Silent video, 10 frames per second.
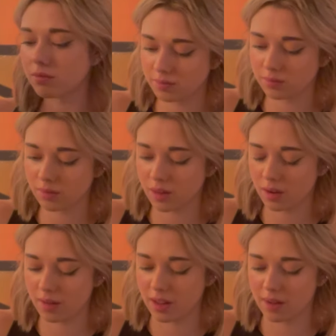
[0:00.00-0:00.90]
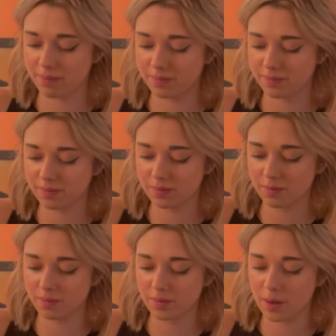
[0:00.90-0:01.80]
Mmm, that's yeah. good.
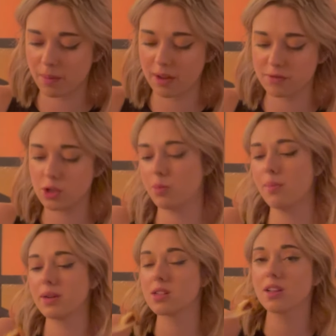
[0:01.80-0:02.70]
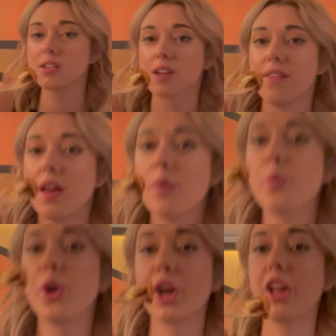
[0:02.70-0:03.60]
I'm gonna have two more bites of this and then
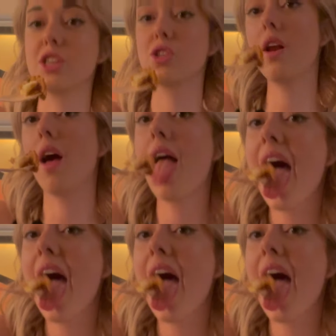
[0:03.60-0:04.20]
we're gonna sauna.